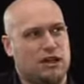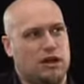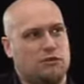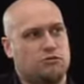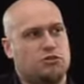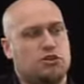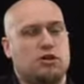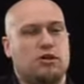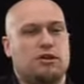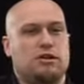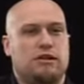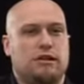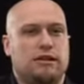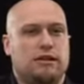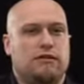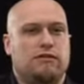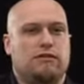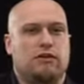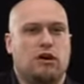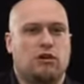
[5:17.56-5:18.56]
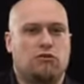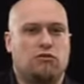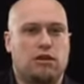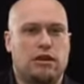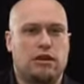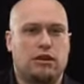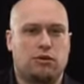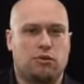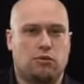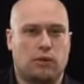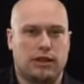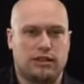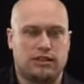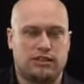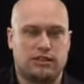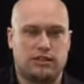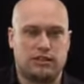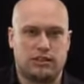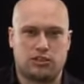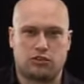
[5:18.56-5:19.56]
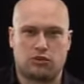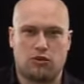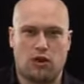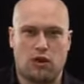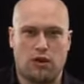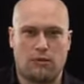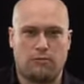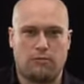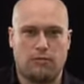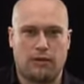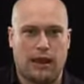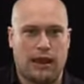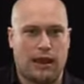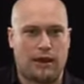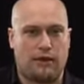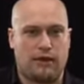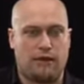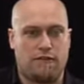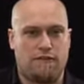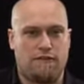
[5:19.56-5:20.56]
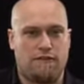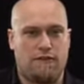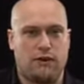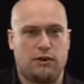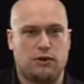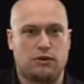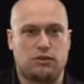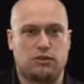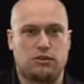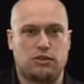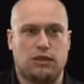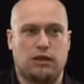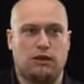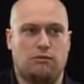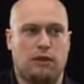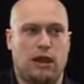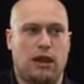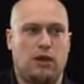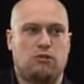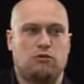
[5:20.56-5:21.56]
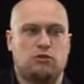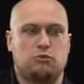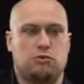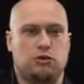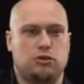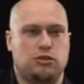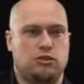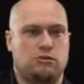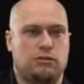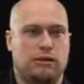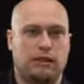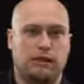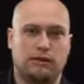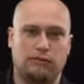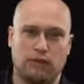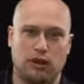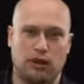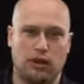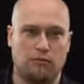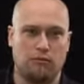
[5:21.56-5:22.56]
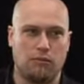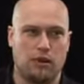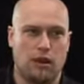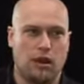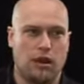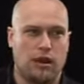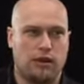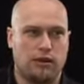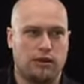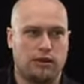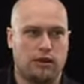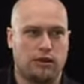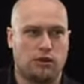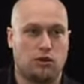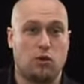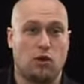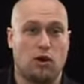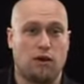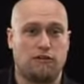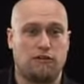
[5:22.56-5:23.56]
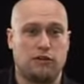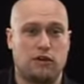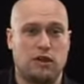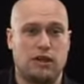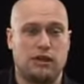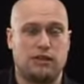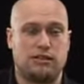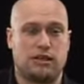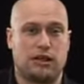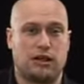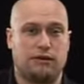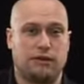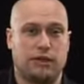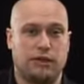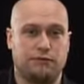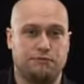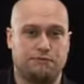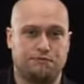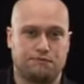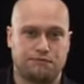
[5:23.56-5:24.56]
trying to think of a really good way to describe how that feels. How it was put to me, quite a few years ago now,